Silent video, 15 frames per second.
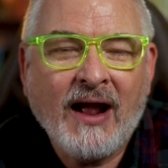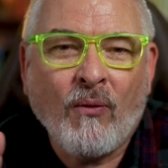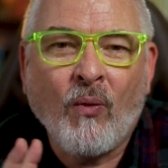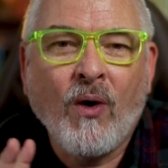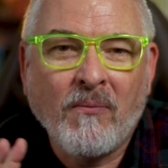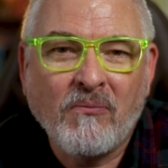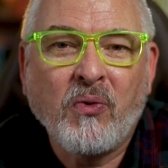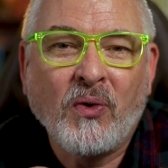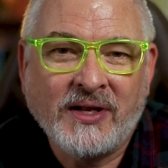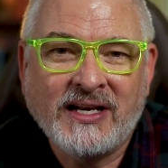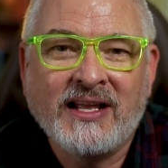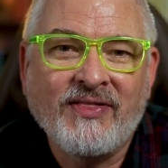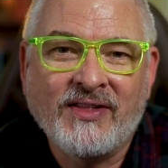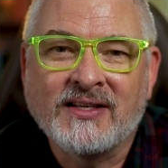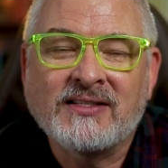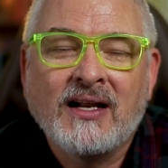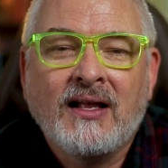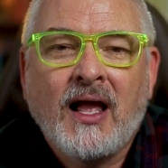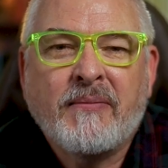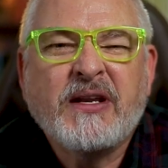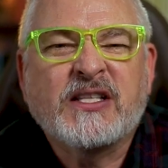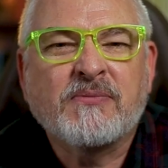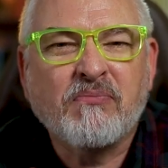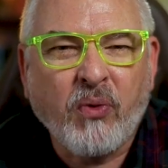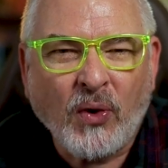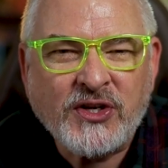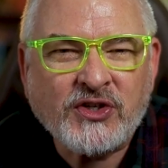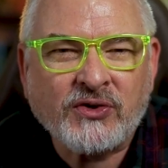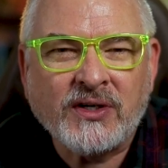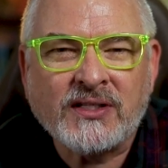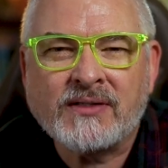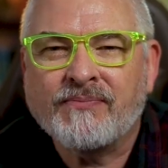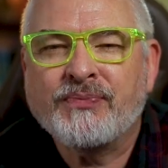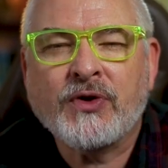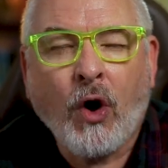at one point in this. I mean, it's boisterous,